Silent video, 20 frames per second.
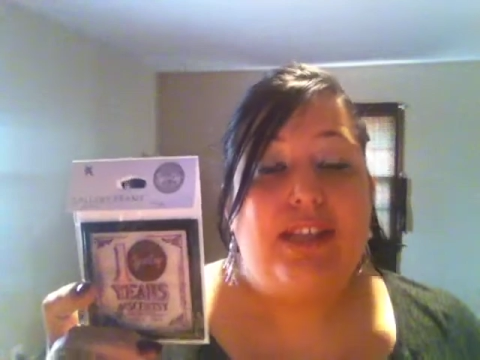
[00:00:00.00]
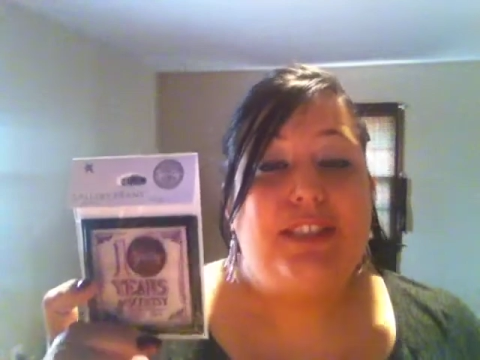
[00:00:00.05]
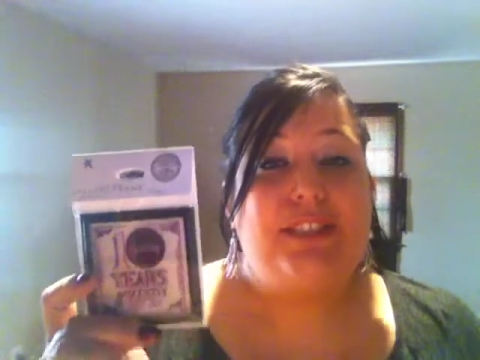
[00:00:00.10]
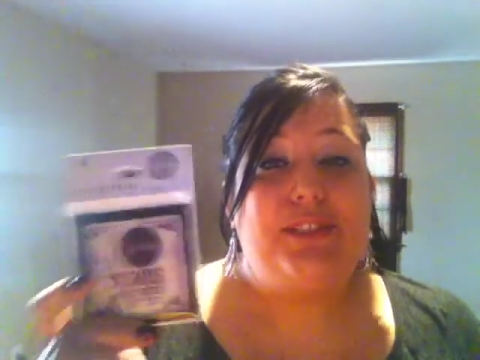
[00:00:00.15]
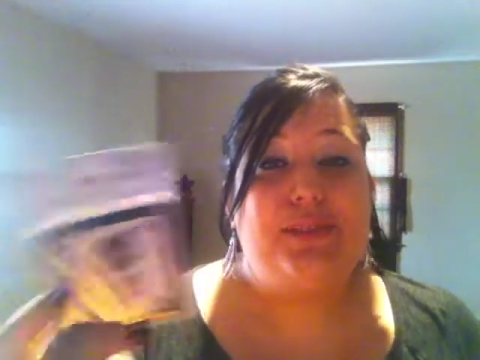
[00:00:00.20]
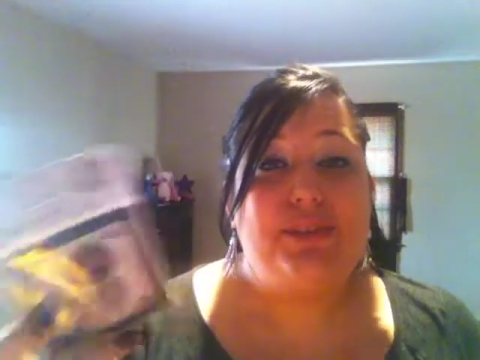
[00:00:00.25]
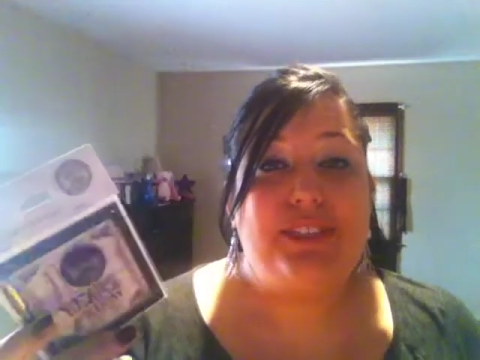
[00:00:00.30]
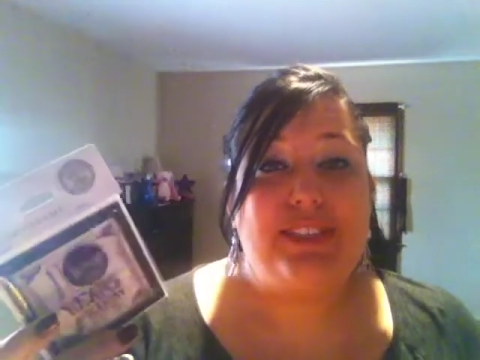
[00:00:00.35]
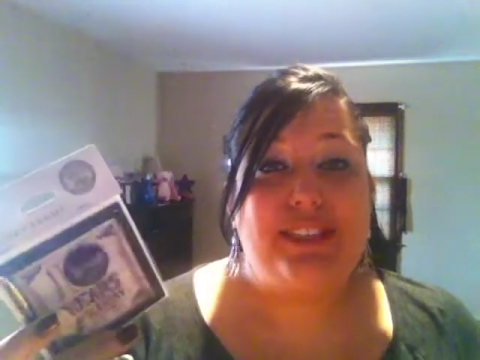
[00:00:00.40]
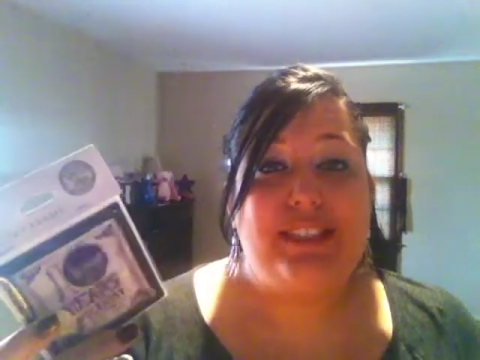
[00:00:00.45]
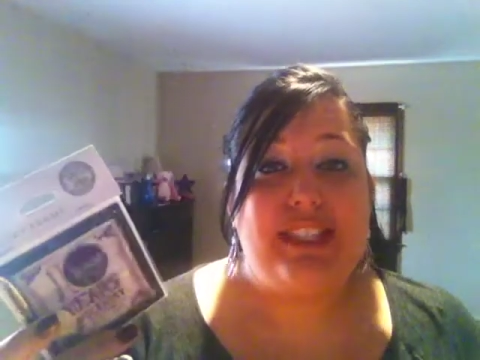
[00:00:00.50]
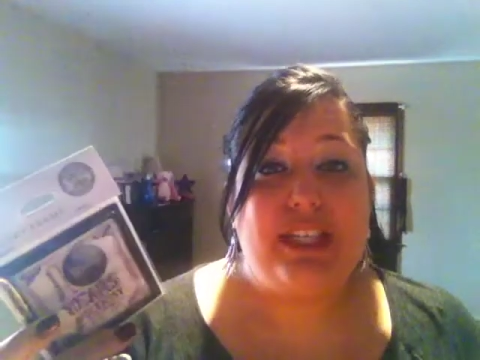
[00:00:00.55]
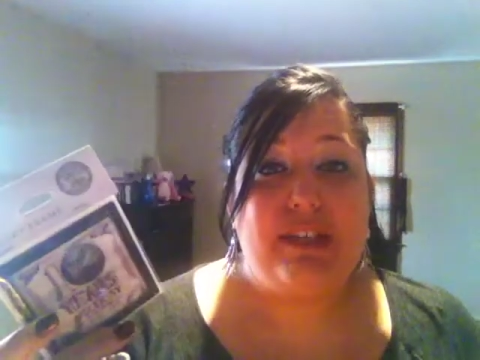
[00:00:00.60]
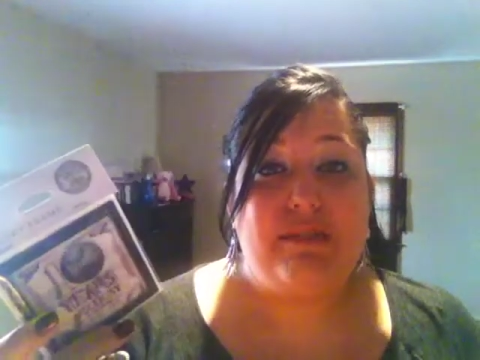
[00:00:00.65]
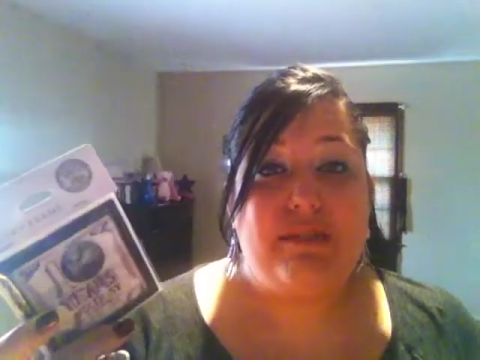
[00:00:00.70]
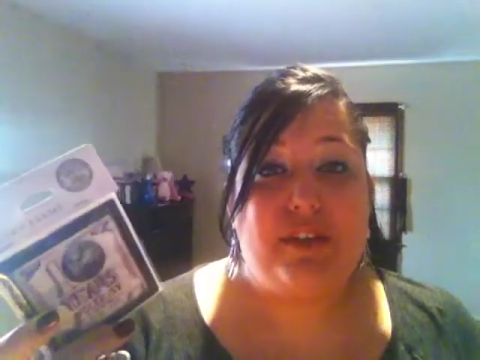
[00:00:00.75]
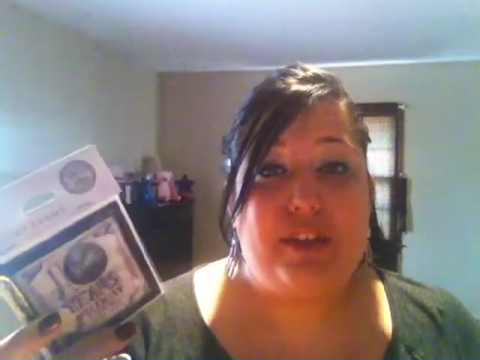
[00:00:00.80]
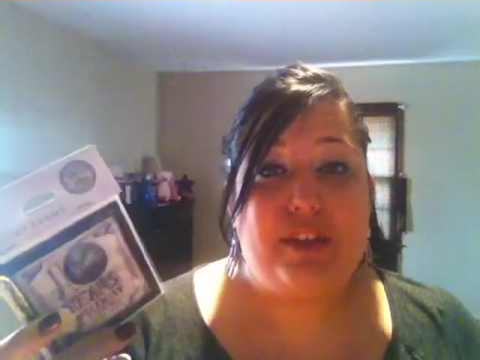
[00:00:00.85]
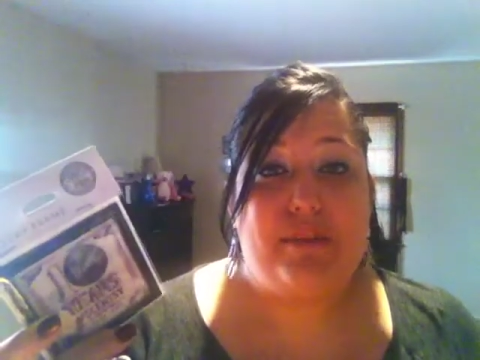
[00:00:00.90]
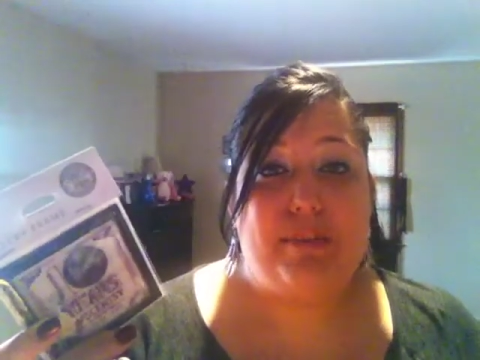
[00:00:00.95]
So just think
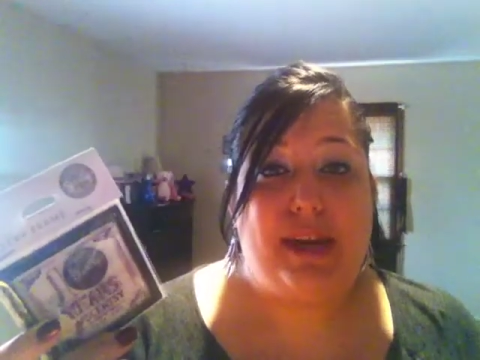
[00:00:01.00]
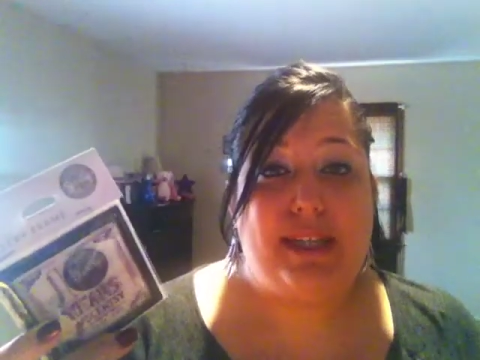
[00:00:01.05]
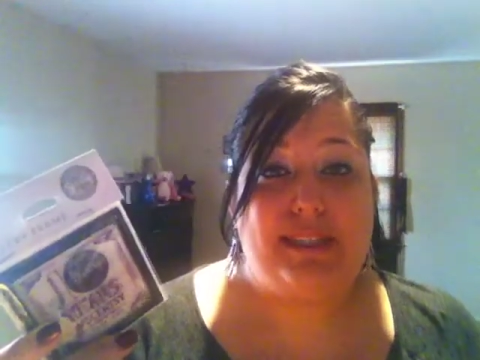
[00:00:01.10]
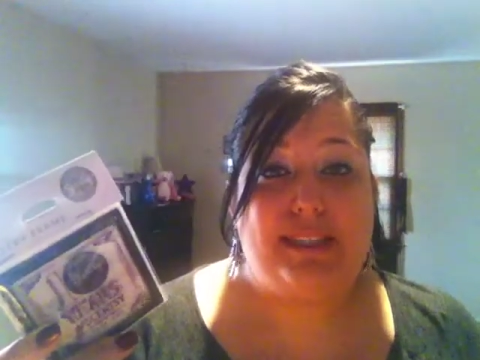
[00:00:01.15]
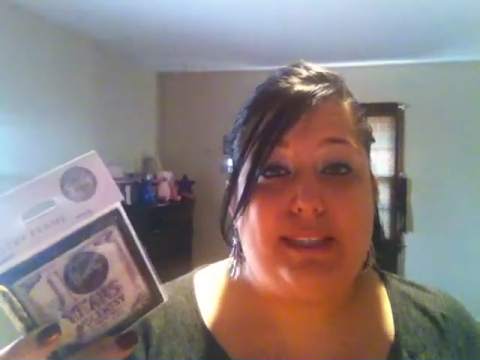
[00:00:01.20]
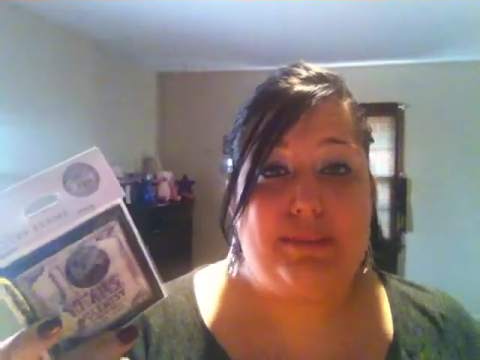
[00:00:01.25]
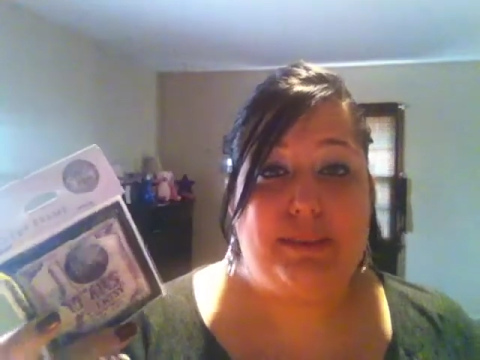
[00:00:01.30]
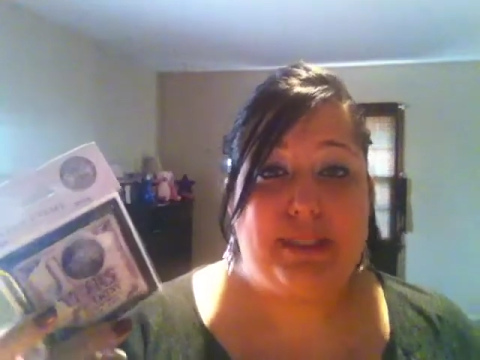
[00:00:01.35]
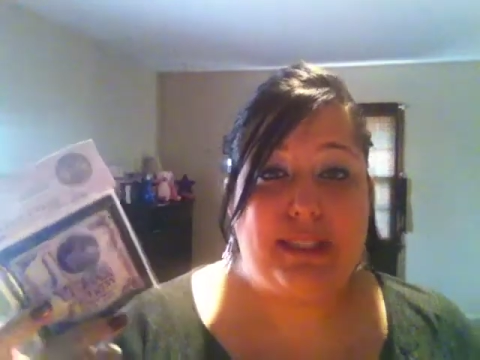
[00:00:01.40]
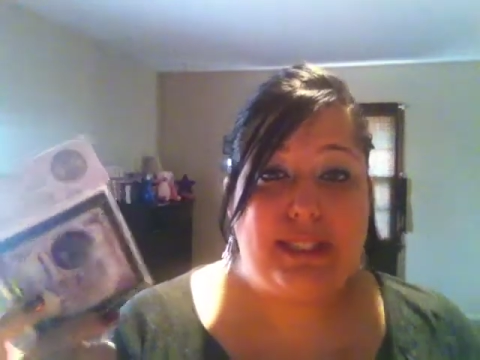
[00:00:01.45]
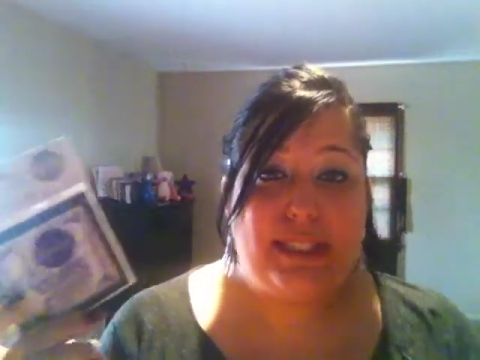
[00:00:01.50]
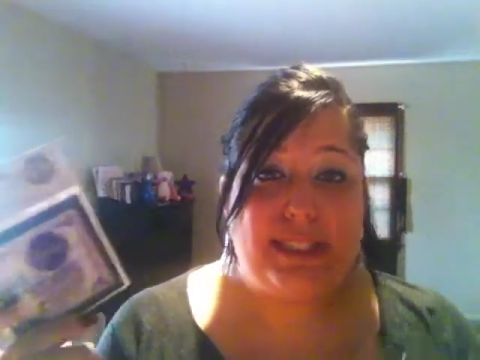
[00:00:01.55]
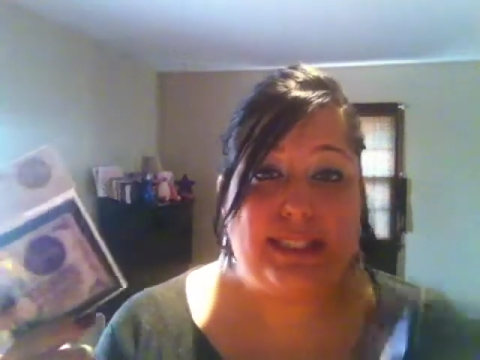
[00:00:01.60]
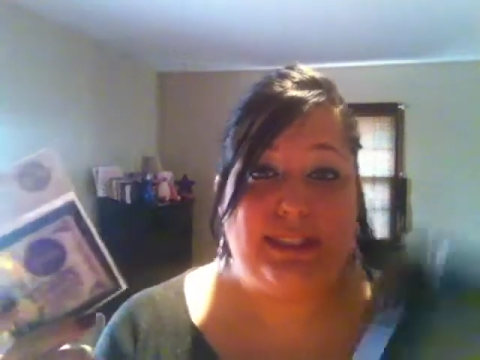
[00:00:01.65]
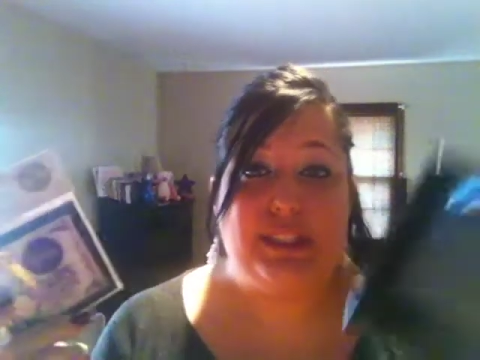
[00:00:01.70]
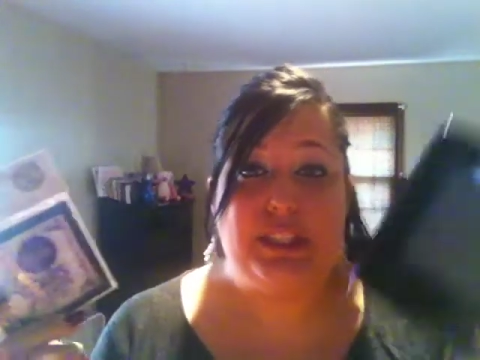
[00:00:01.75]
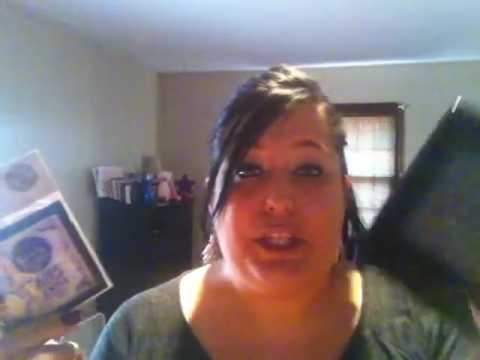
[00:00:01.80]
of all the possibilities.